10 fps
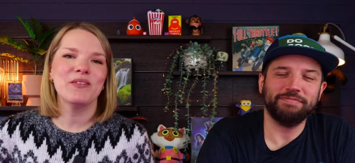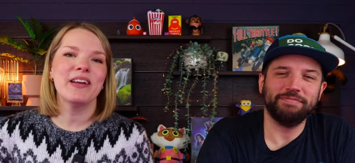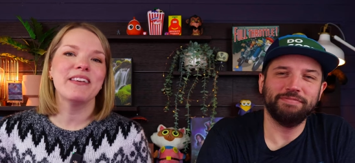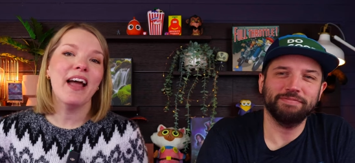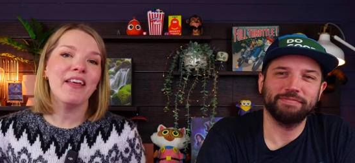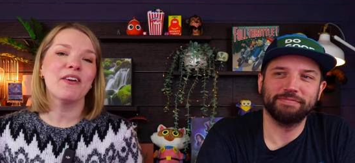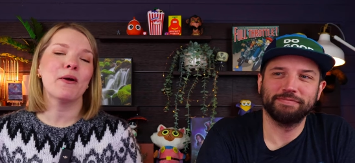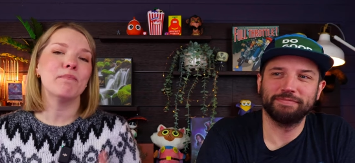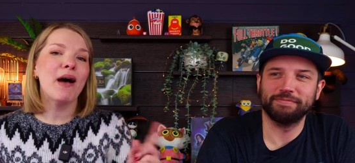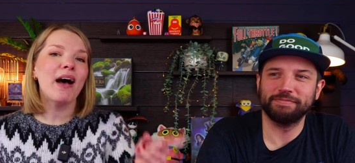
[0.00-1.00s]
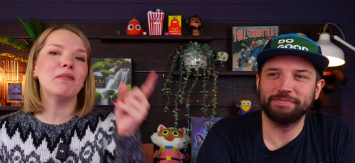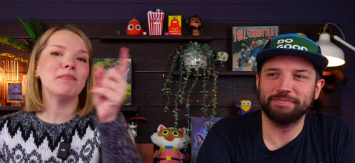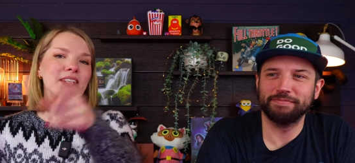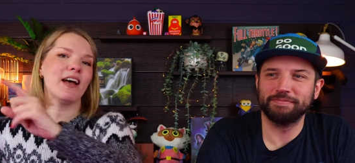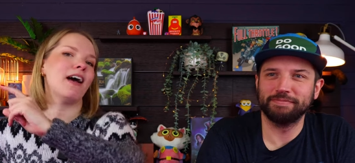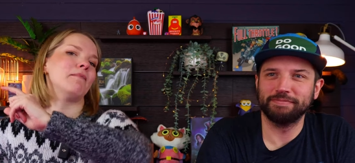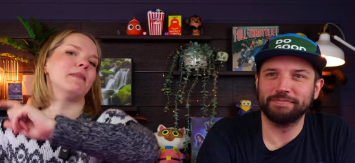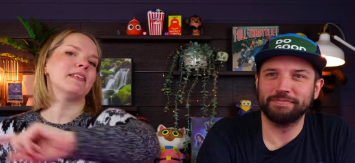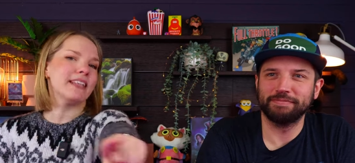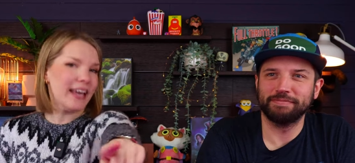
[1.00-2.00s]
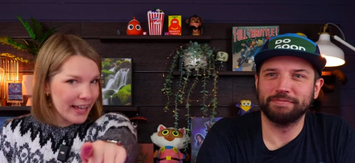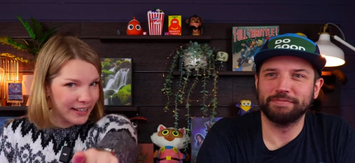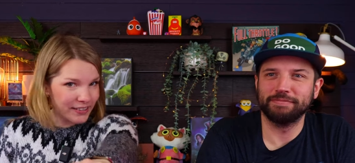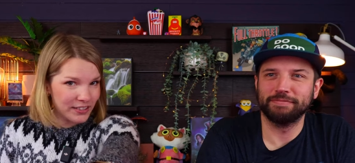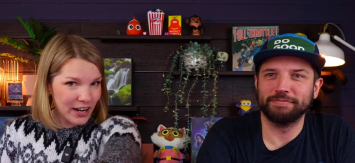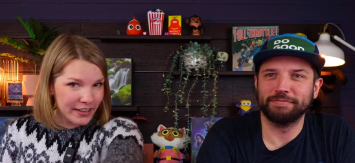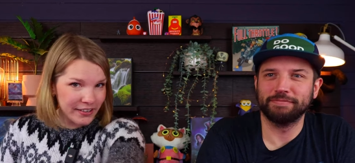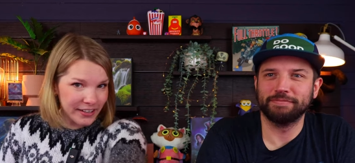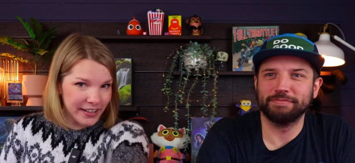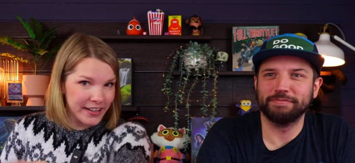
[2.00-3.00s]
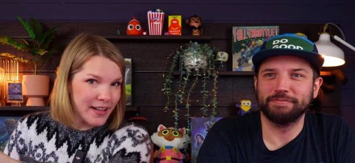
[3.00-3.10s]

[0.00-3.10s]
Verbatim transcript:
Speaker 1: do another pumped up Kickstarter.